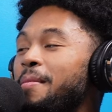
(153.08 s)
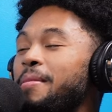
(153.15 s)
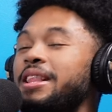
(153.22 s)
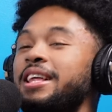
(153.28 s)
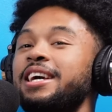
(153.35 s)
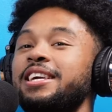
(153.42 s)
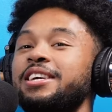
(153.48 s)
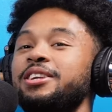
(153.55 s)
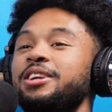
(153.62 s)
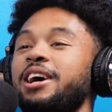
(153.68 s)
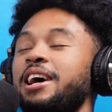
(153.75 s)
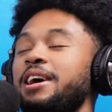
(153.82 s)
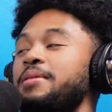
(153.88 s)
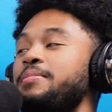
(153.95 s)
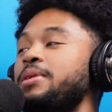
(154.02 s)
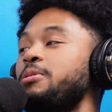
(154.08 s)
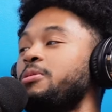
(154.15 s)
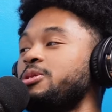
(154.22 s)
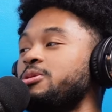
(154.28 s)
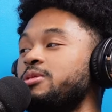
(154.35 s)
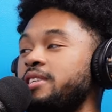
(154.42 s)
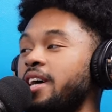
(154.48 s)
but like you know how it be
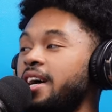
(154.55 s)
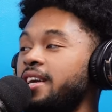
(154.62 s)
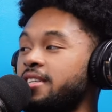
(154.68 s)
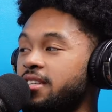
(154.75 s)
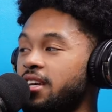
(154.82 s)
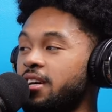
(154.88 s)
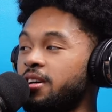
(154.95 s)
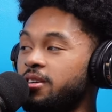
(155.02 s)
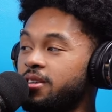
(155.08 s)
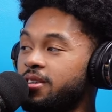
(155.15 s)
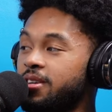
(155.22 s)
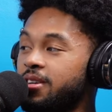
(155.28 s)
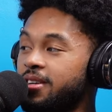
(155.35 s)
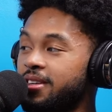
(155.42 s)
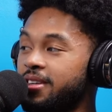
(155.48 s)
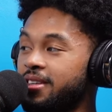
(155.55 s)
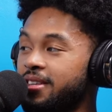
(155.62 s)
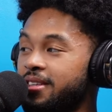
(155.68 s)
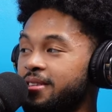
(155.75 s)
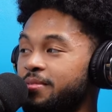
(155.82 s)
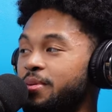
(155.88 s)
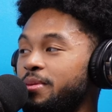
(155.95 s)
when you tired as hell.
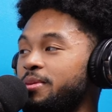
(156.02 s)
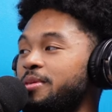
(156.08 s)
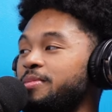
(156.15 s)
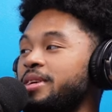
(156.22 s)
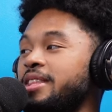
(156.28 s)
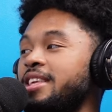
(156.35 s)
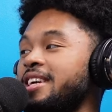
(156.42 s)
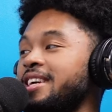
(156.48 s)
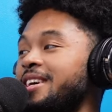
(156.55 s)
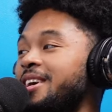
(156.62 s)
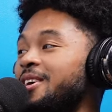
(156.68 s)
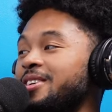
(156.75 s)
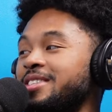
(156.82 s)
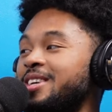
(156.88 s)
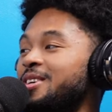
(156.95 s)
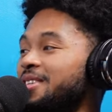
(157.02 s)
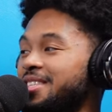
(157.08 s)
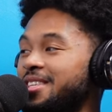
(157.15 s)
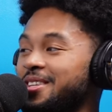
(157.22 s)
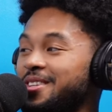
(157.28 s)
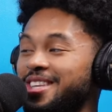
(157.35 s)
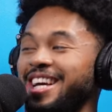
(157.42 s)
Nah. People don't be thinking, oh, there's no
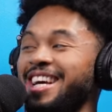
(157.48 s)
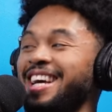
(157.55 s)
excuse.